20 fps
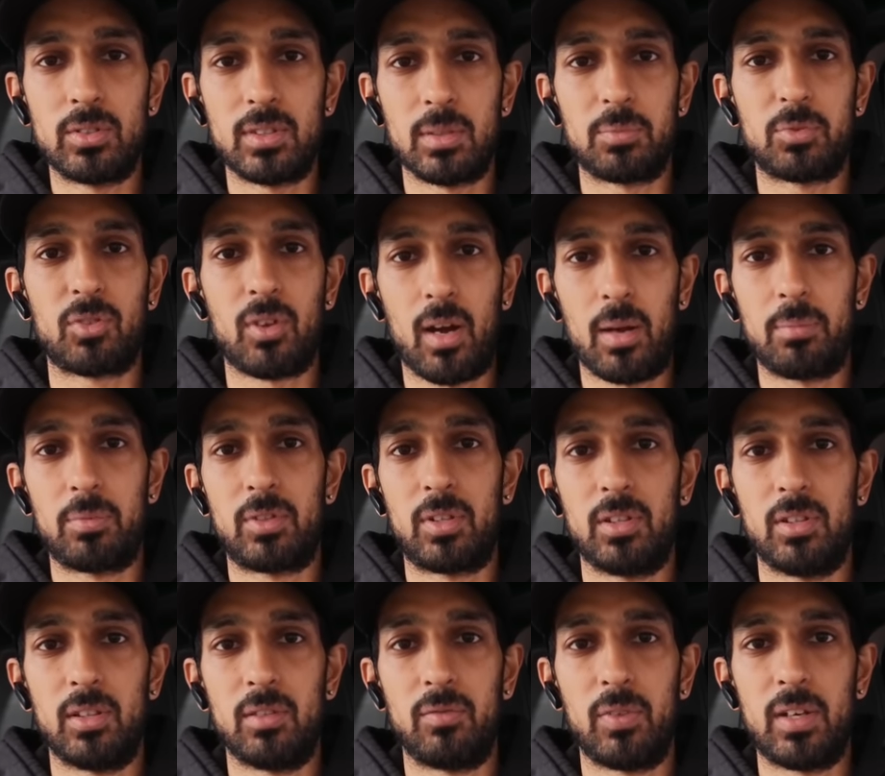subscribed
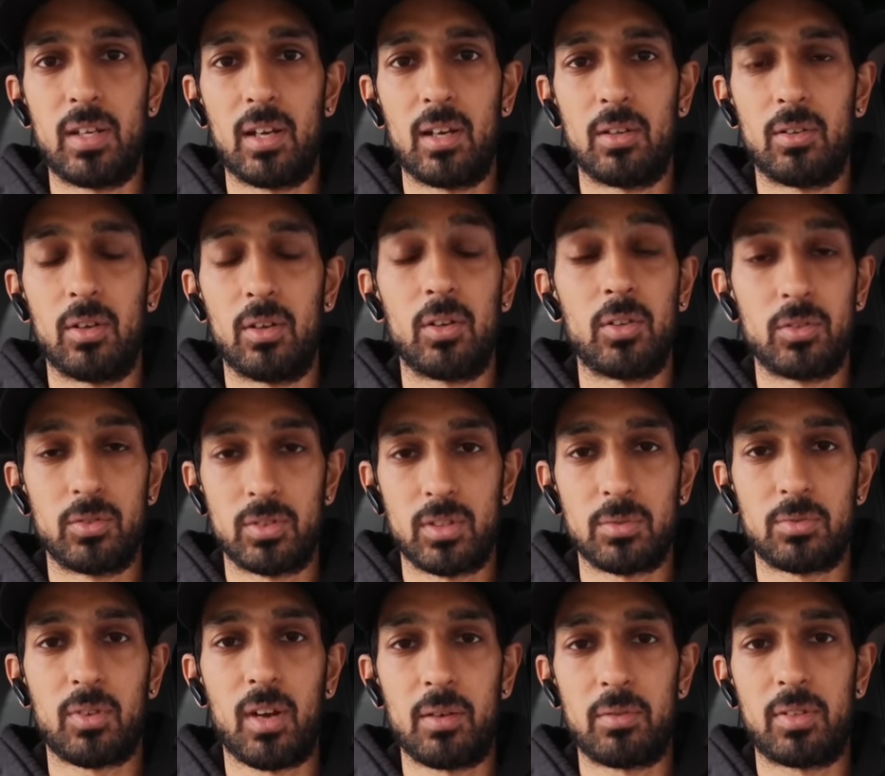to the video or
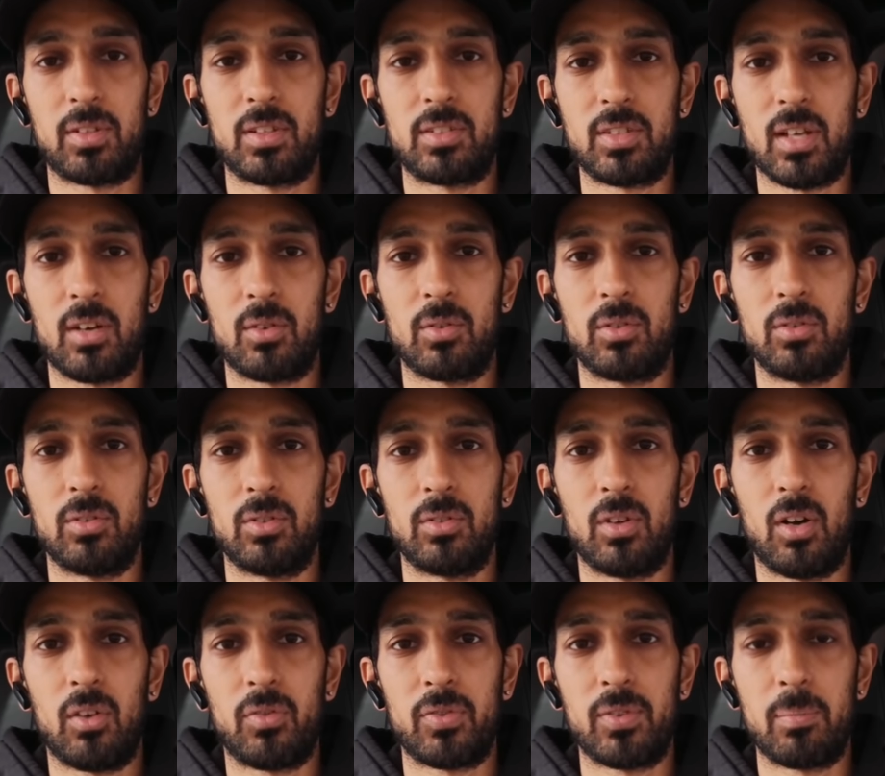subscribed to the channel
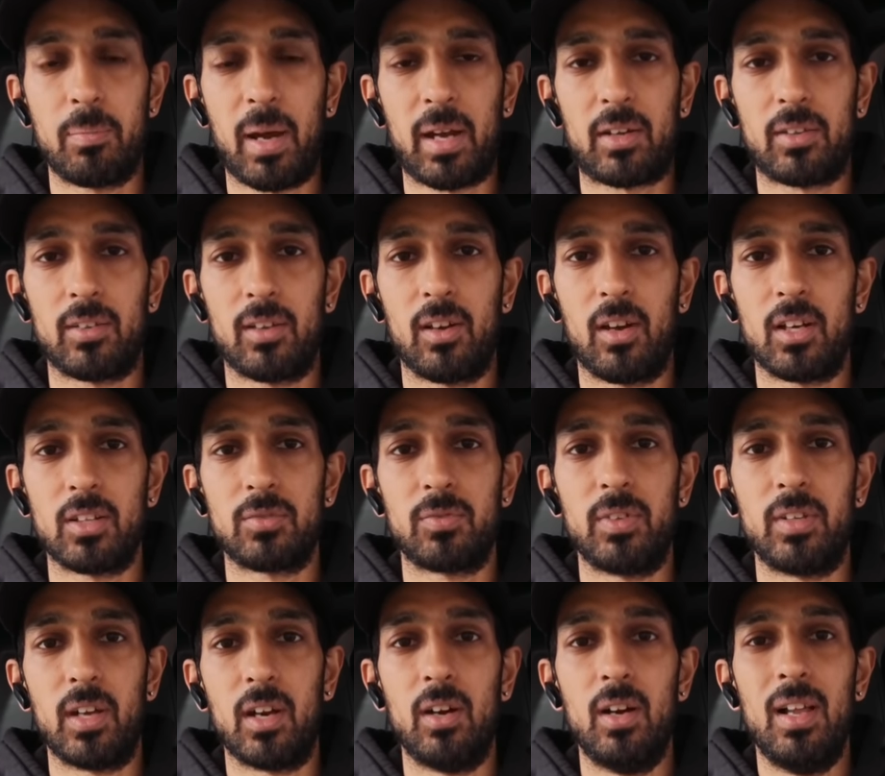off the back of the last
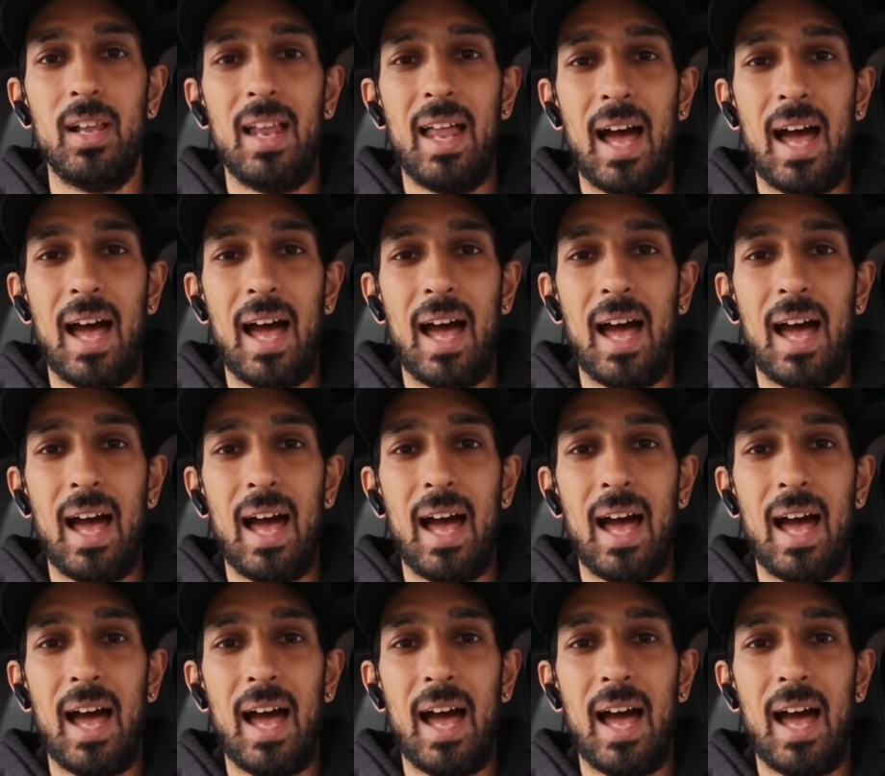video.